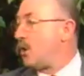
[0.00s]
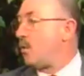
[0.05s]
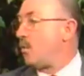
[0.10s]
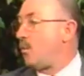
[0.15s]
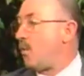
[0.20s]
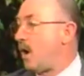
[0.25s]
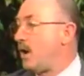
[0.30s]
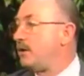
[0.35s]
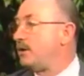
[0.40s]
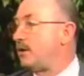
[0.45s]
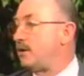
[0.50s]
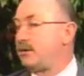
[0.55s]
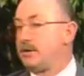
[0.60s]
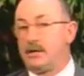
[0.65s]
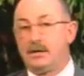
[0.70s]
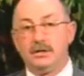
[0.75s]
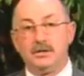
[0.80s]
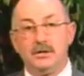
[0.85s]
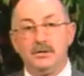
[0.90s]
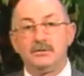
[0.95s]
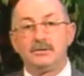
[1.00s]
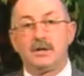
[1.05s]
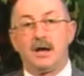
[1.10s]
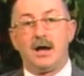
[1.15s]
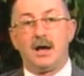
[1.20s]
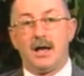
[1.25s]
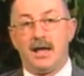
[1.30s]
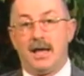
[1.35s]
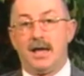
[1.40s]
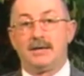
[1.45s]
no wonder that
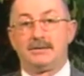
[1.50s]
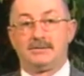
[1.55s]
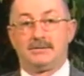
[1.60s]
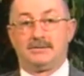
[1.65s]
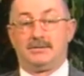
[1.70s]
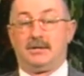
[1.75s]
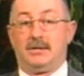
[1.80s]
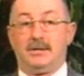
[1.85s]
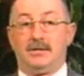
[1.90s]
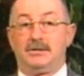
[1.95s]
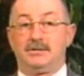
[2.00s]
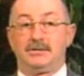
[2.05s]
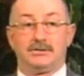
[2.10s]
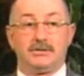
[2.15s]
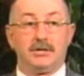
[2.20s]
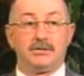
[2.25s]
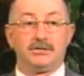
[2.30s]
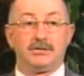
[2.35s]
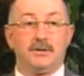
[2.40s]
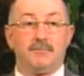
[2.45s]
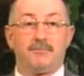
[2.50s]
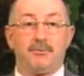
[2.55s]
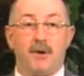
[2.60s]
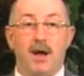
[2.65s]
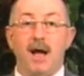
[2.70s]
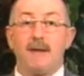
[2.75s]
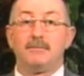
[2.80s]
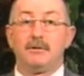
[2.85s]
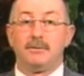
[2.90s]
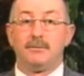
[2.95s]
Utah has such a
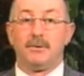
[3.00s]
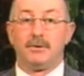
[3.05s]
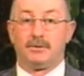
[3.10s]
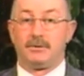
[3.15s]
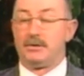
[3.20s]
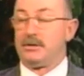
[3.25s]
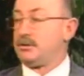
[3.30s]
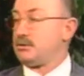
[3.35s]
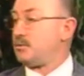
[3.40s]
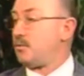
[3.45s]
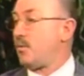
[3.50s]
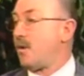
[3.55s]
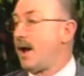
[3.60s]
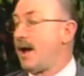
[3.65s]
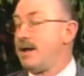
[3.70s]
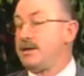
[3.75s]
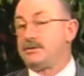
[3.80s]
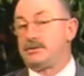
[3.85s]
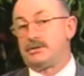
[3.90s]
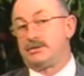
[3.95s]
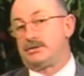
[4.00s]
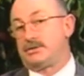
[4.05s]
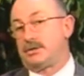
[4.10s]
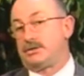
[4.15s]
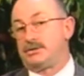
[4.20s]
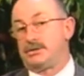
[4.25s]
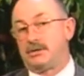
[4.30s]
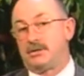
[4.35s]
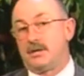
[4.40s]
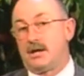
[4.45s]
problem with this. Why is there
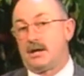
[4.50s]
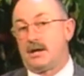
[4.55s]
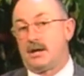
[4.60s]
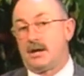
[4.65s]
such an